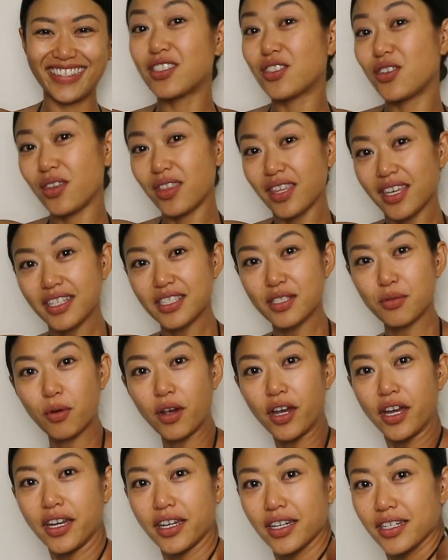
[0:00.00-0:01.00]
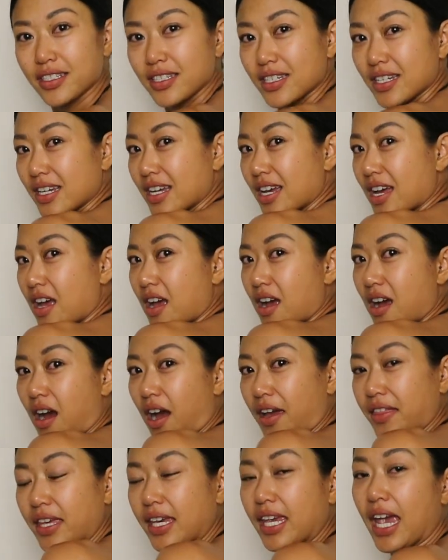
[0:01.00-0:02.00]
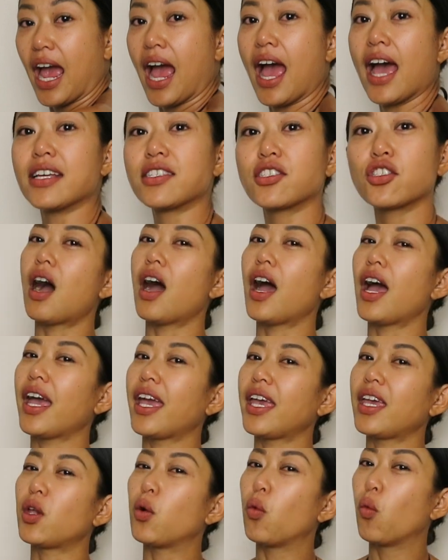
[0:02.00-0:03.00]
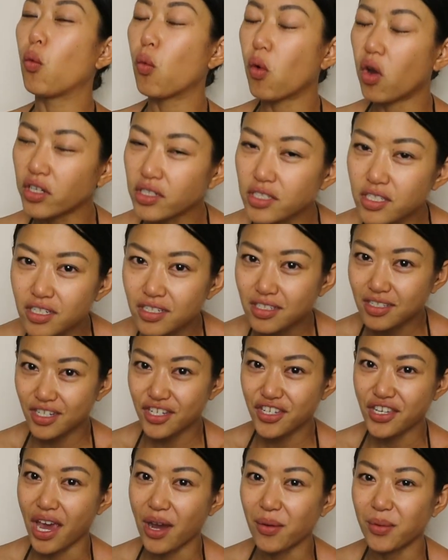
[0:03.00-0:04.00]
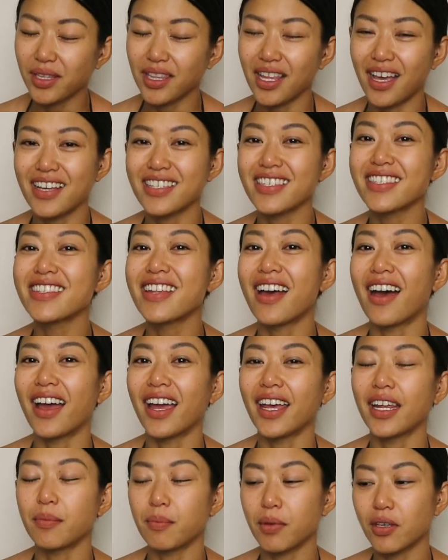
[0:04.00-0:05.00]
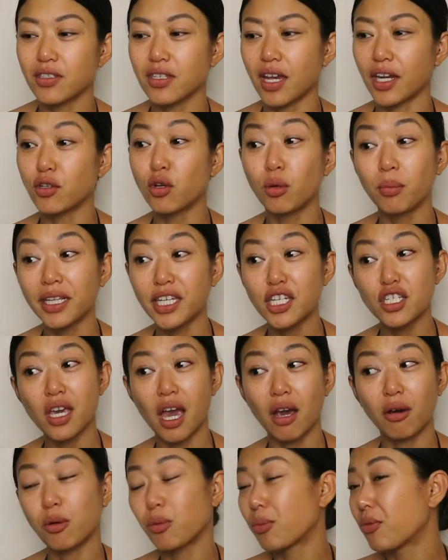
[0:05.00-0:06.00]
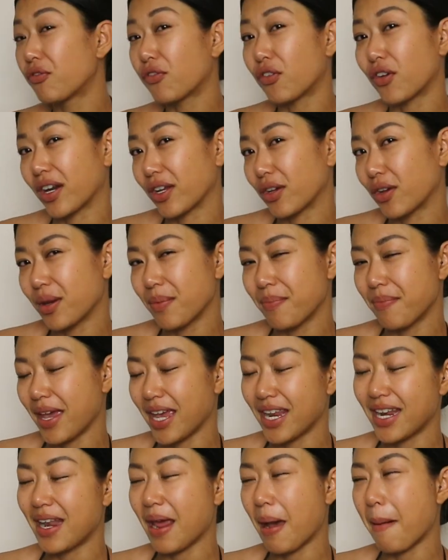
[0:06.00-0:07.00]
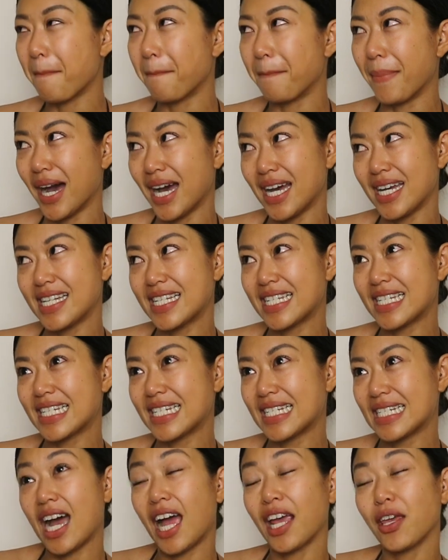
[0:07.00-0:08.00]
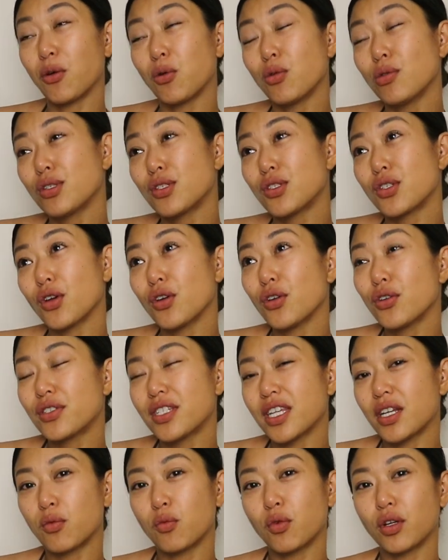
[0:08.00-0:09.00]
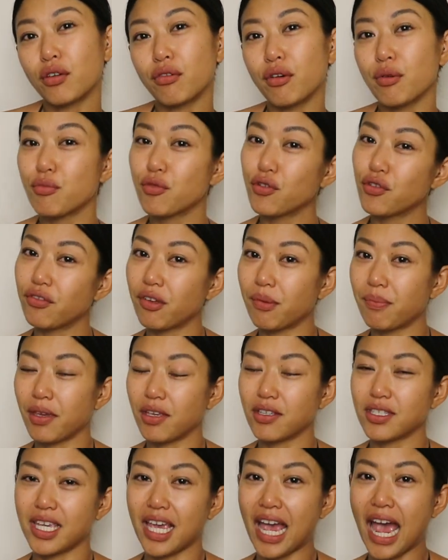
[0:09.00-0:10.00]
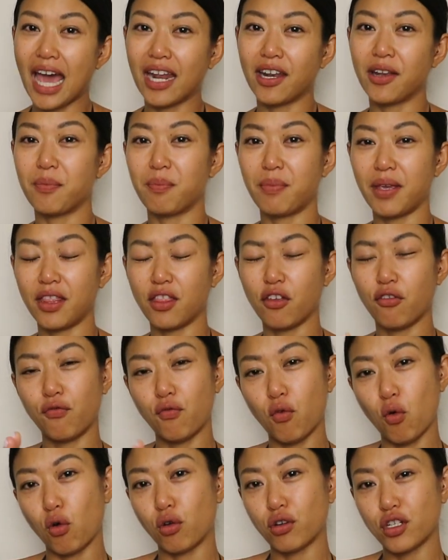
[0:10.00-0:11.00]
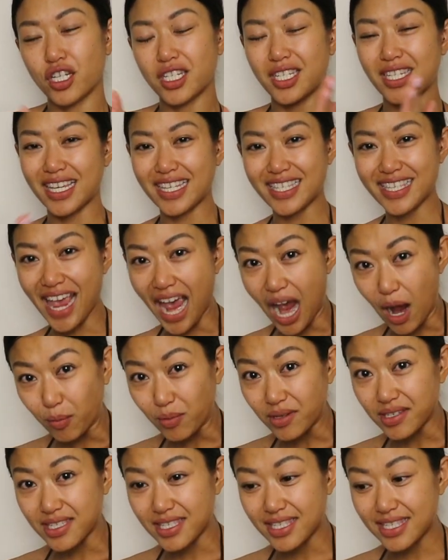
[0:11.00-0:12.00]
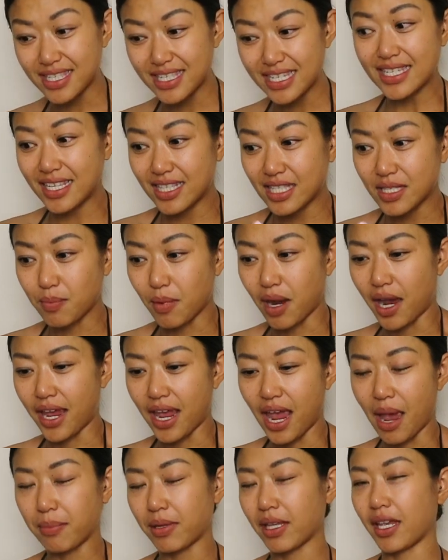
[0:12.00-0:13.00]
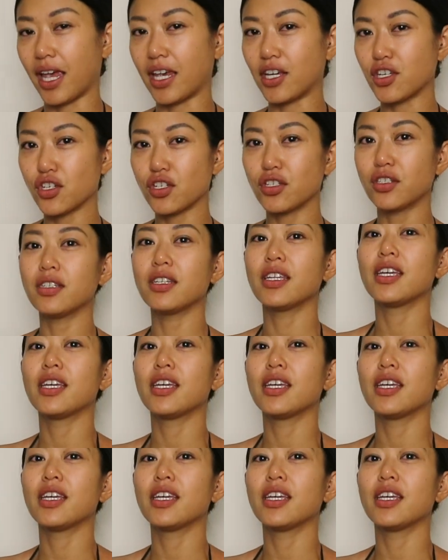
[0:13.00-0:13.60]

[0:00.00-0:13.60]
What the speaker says: Do you think it's worked? I think it has. I wanted to shower last night because I normally shower before I go to bed, but I also didn't want to remove it because it hadn't been the 4 to 6 hours since my application.